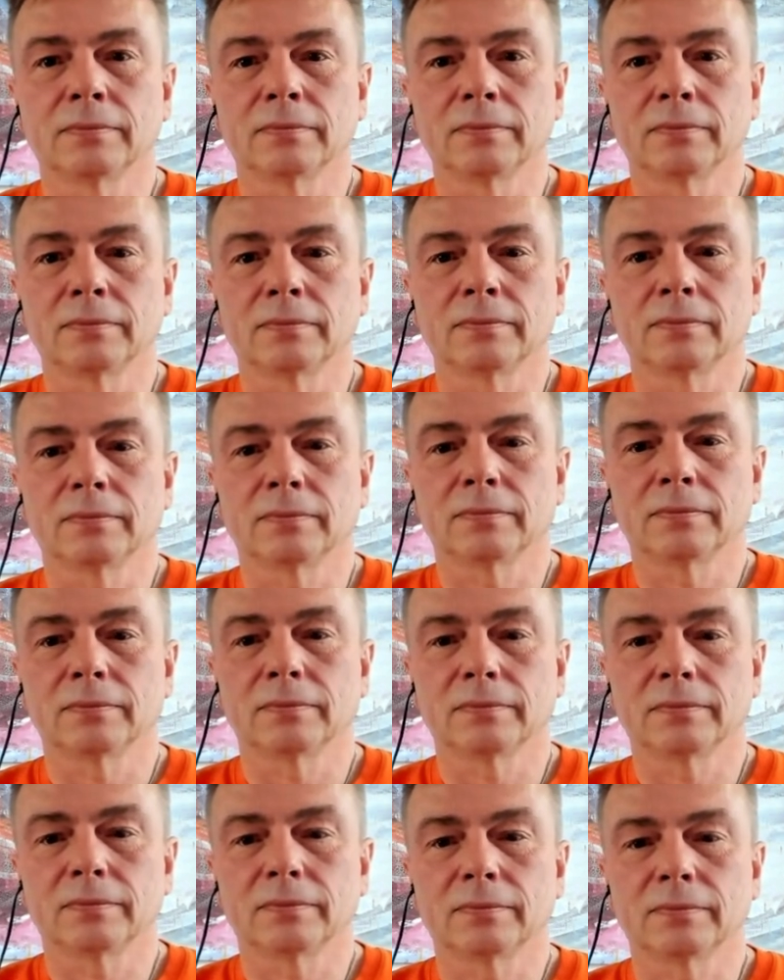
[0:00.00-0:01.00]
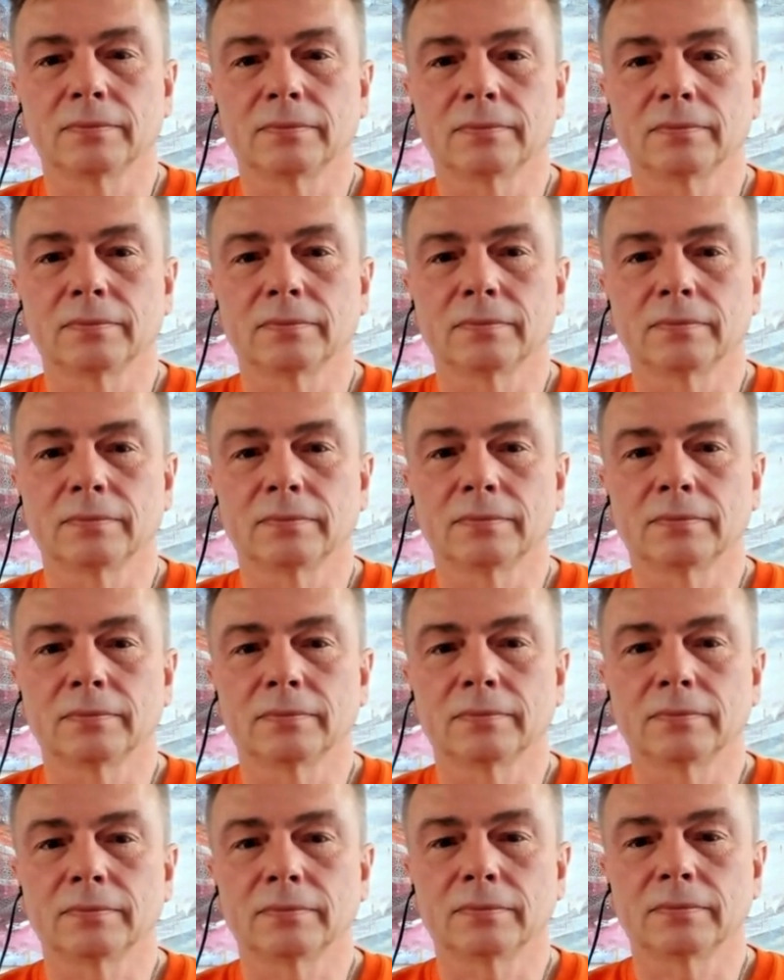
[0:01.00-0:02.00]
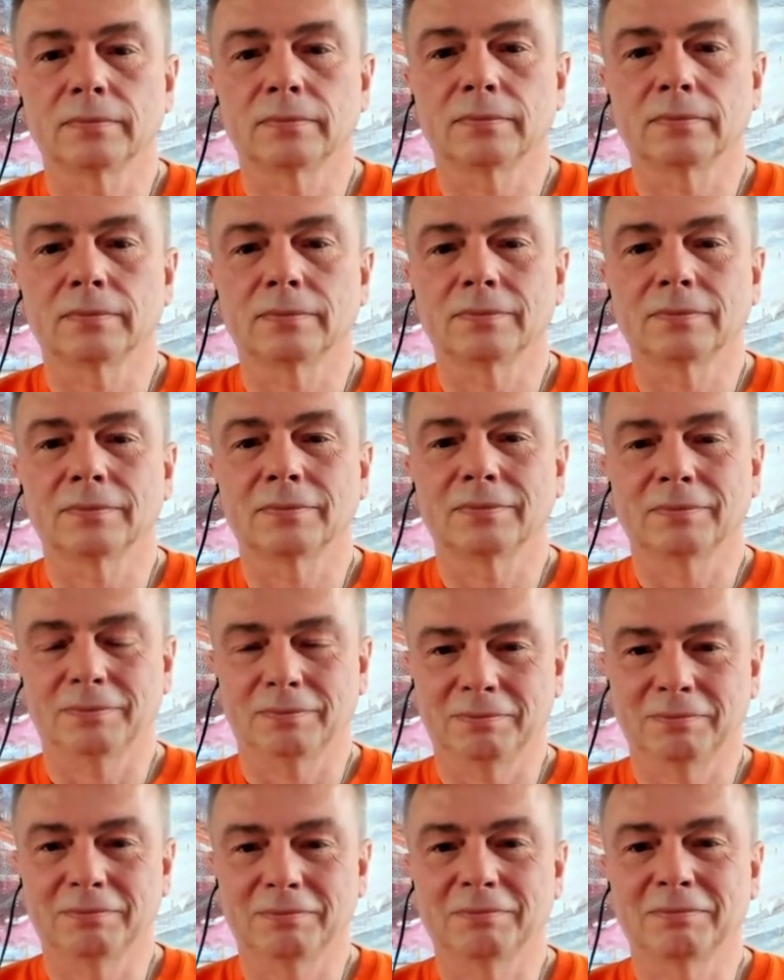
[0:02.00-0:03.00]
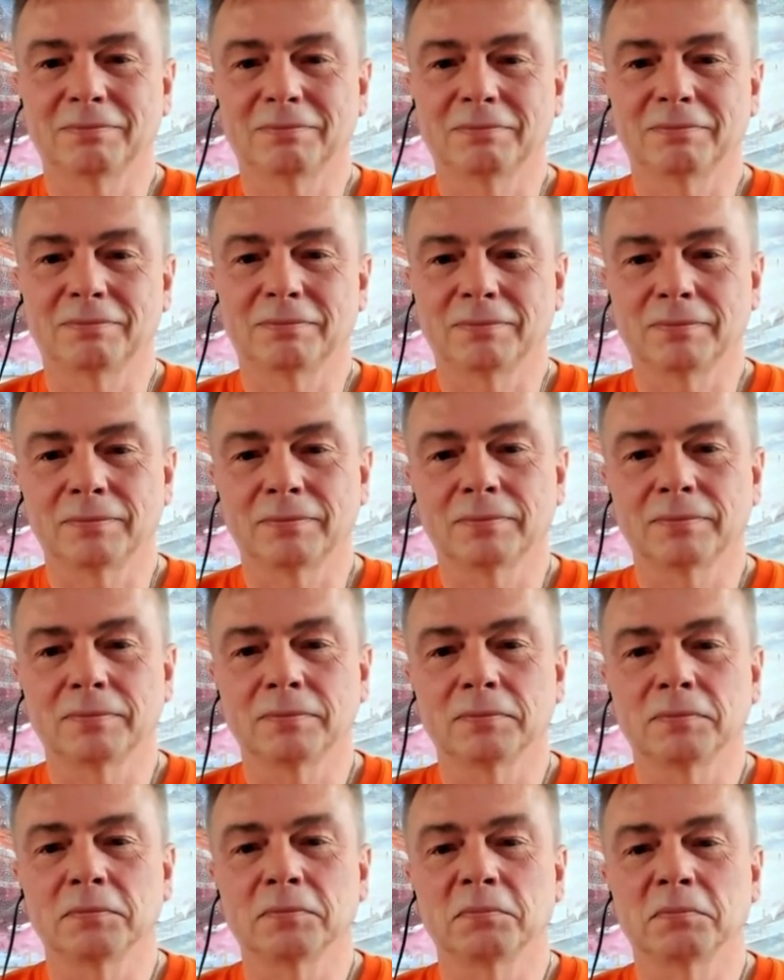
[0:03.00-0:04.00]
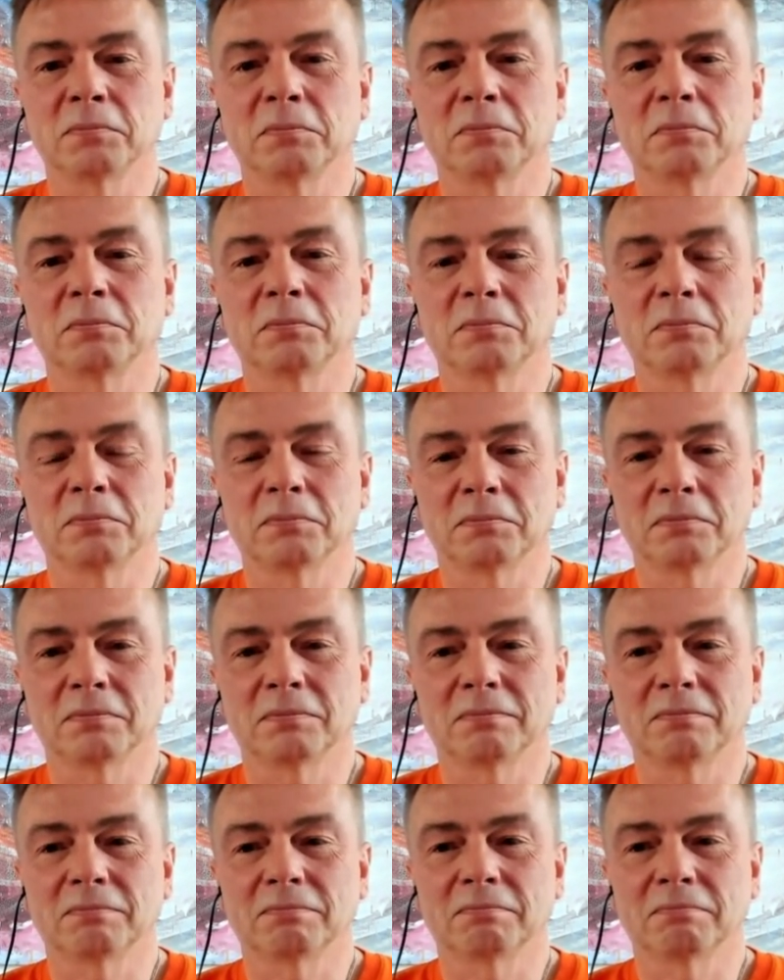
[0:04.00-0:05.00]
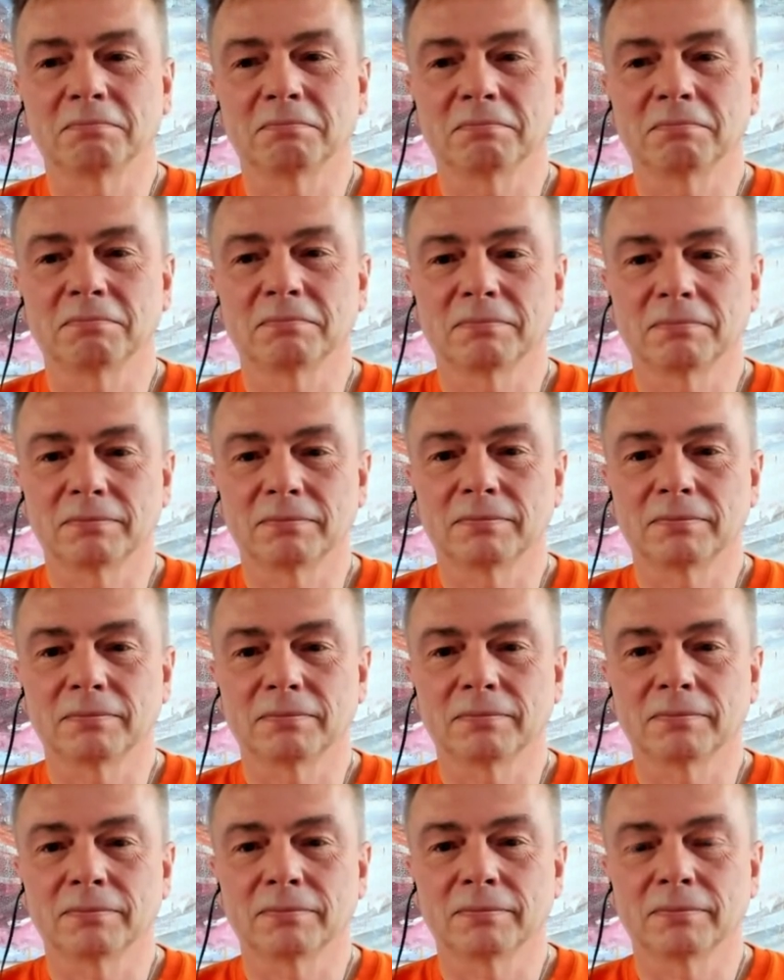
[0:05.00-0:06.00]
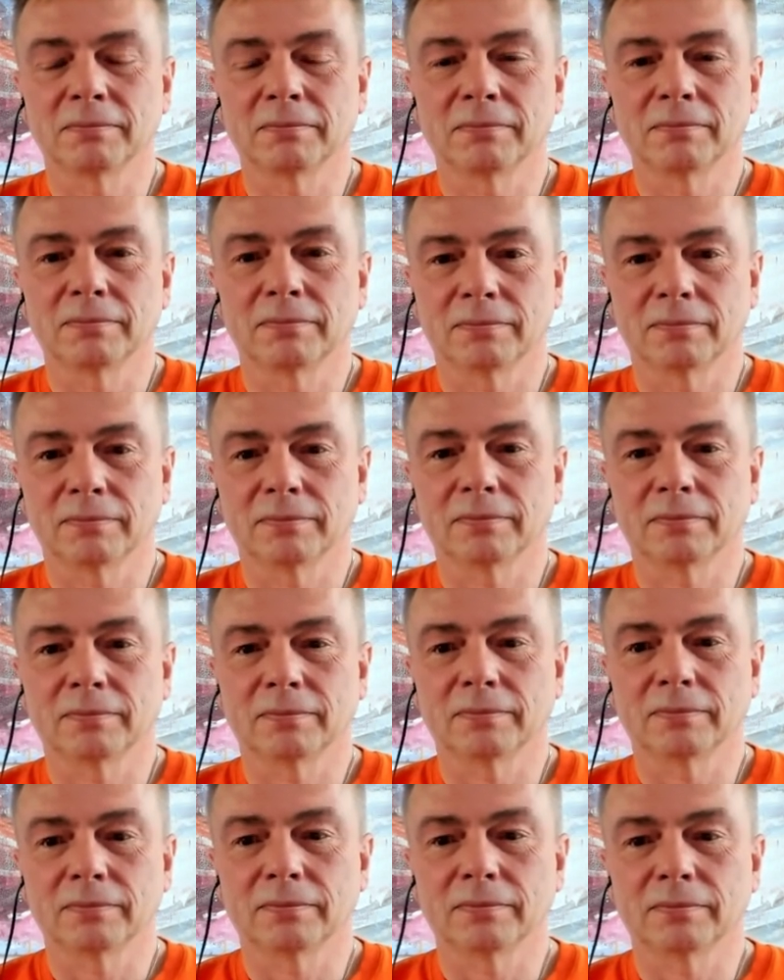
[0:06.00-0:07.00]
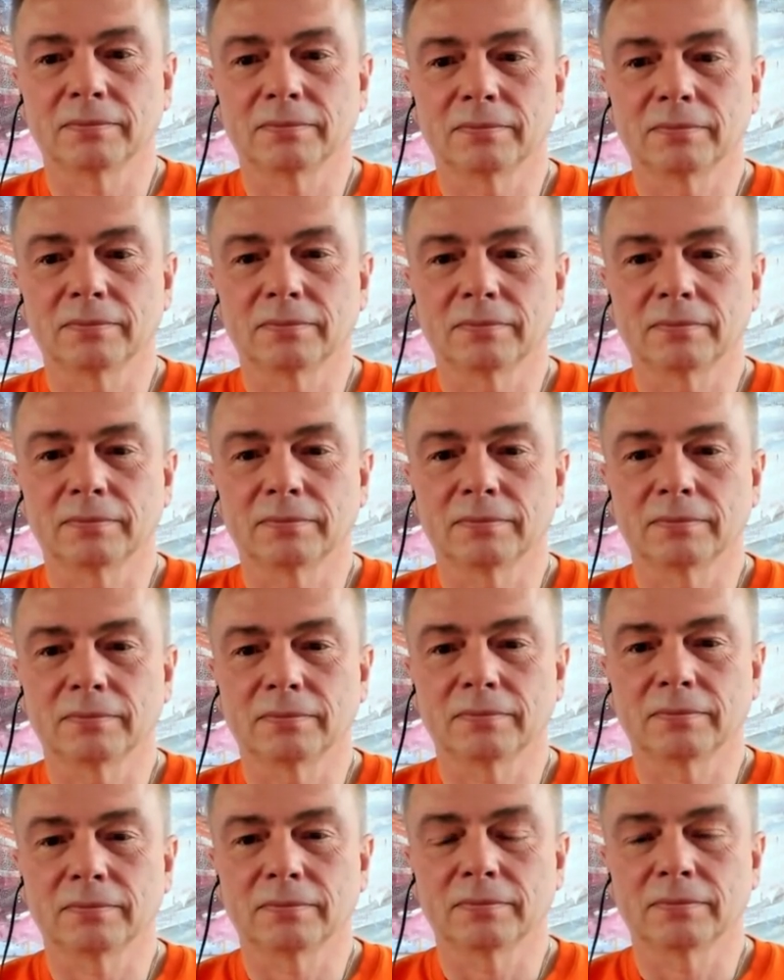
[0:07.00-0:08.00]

This person isn't speaking.